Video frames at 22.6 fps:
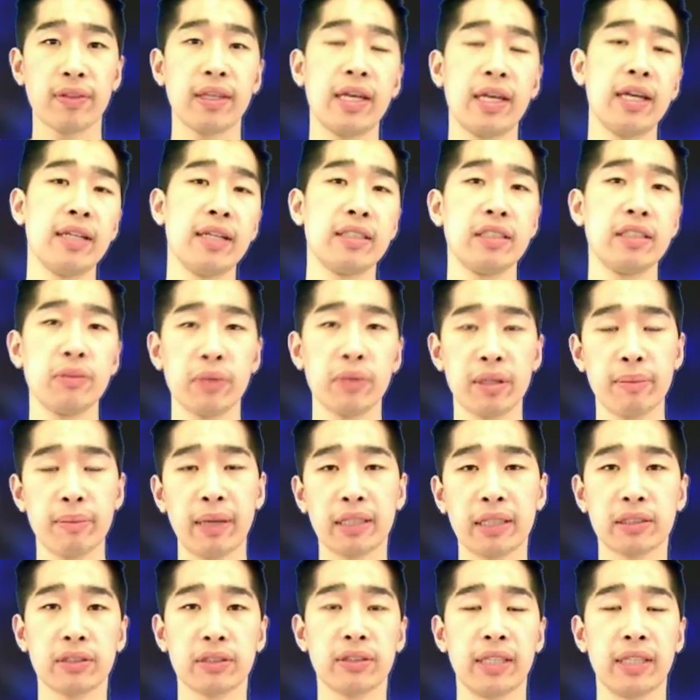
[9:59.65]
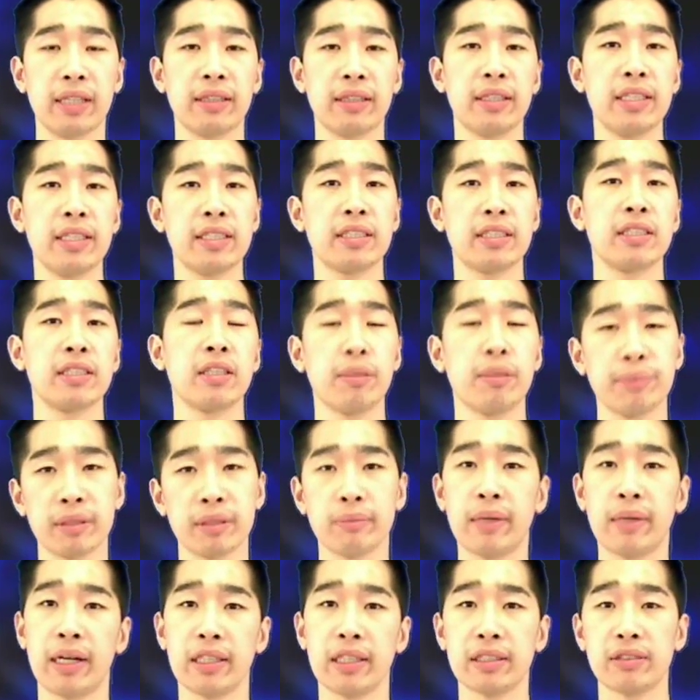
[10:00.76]
and you want to make sure that this is
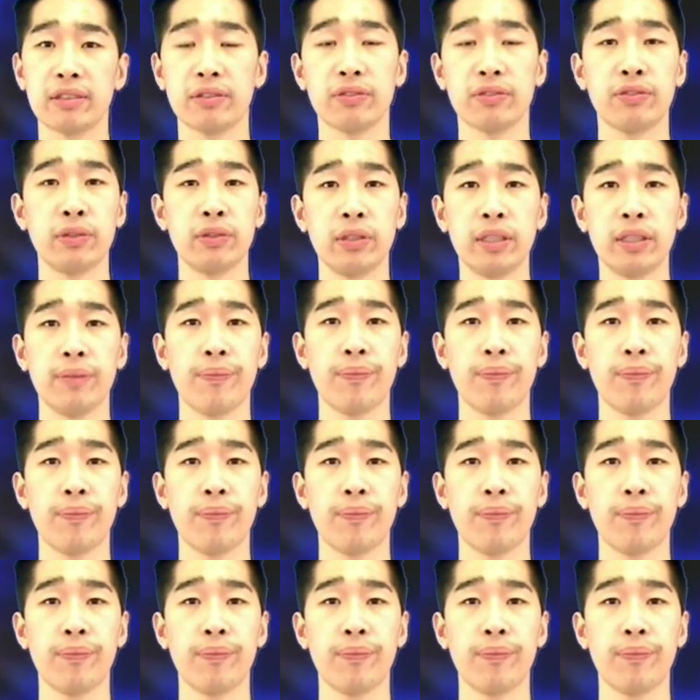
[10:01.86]
optimized fully.